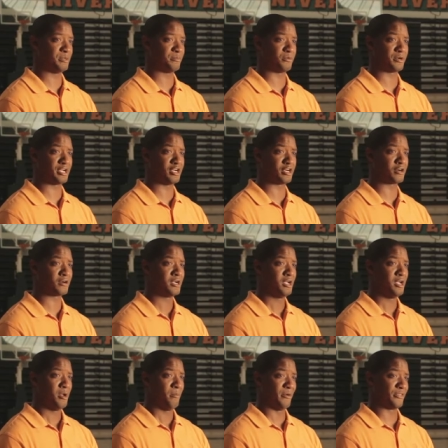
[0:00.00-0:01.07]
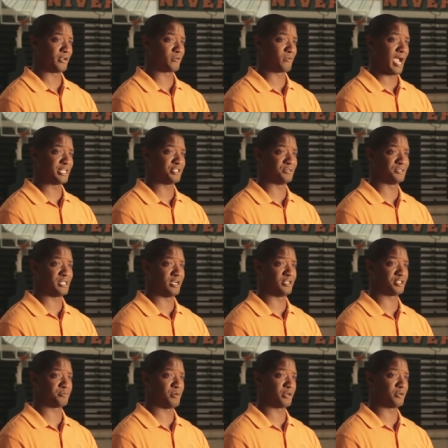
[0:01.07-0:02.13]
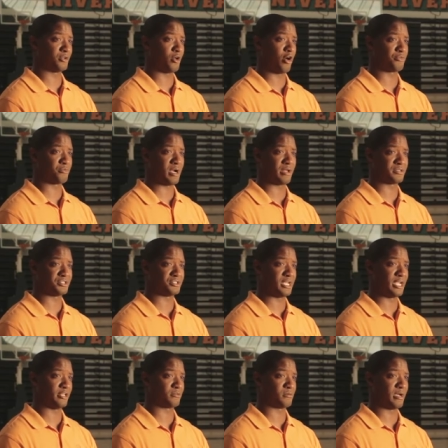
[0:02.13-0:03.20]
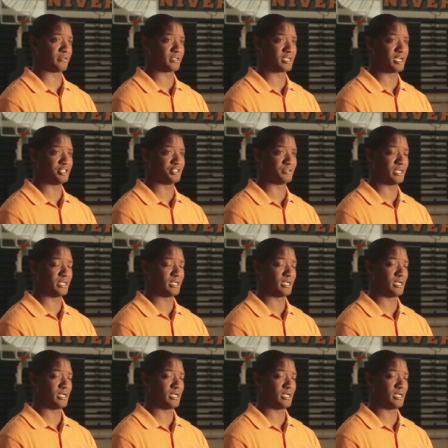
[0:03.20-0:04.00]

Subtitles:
people here, but the graduates that are sprinkled all throughout the state and throughout the country.